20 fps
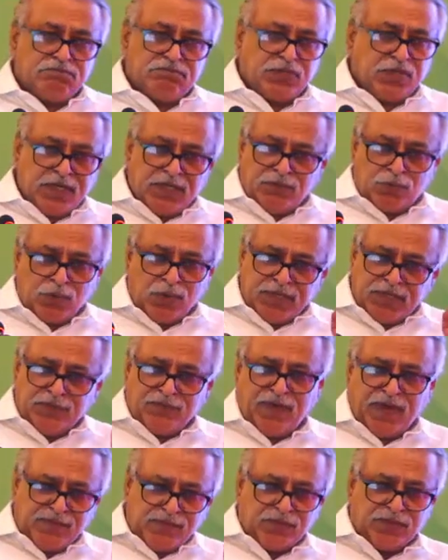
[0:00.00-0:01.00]

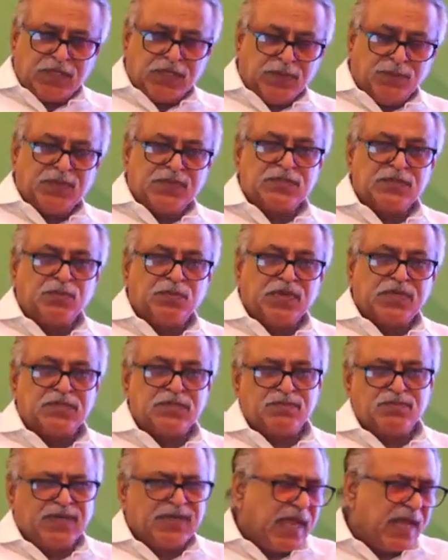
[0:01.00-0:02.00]
25 to 30%
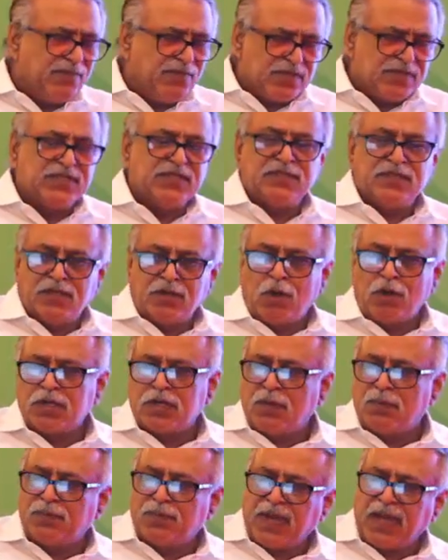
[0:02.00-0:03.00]
patients. But I would say the
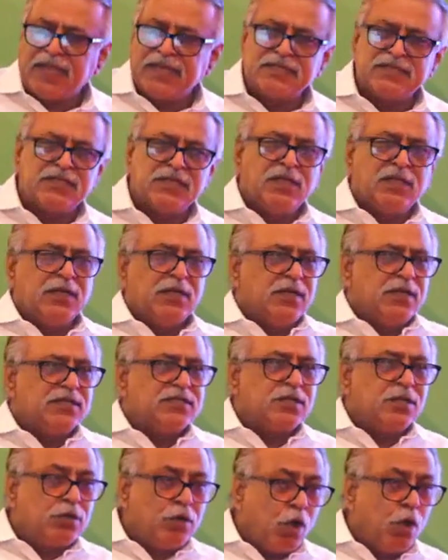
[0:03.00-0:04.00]
non-compliance
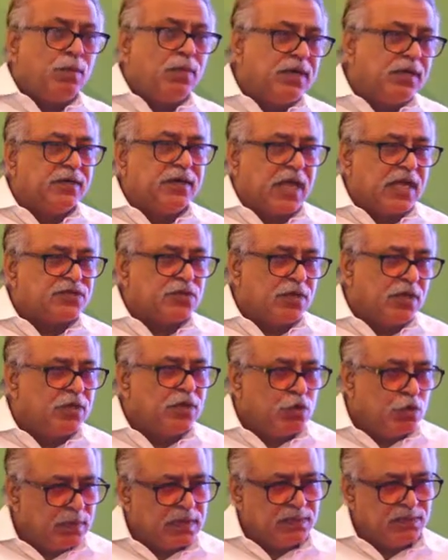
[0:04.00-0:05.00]
is a normal, natural
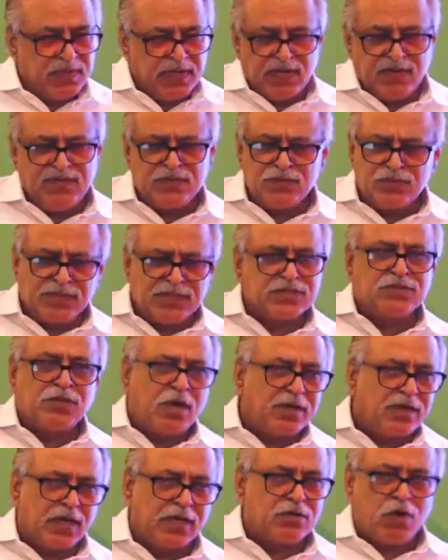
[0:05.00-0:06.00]
human behavior, so it is
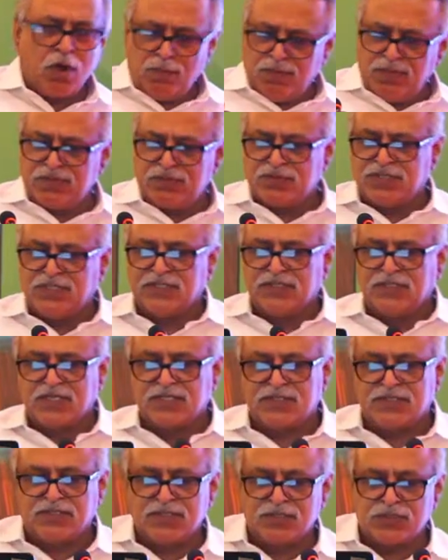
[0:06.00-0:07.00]
not uncommon to see
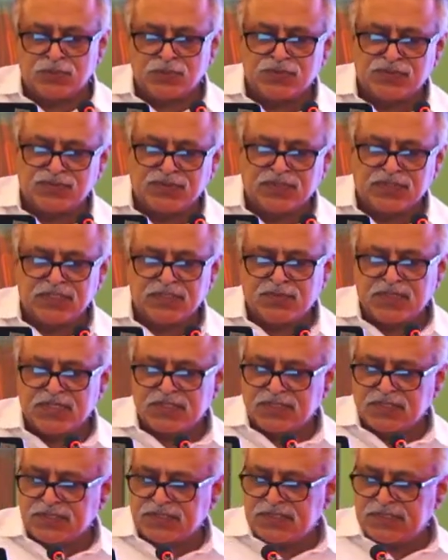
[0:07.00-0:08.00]
such issues with these
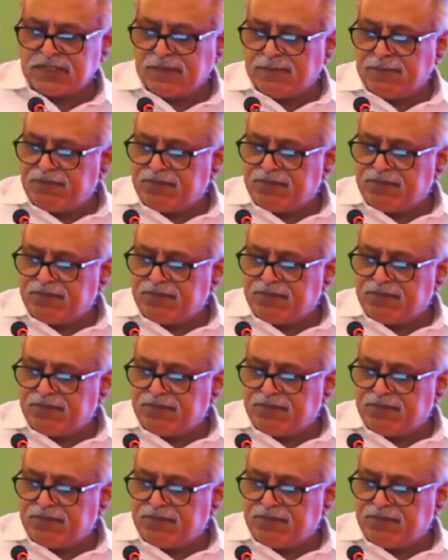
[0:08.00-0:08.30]
patients.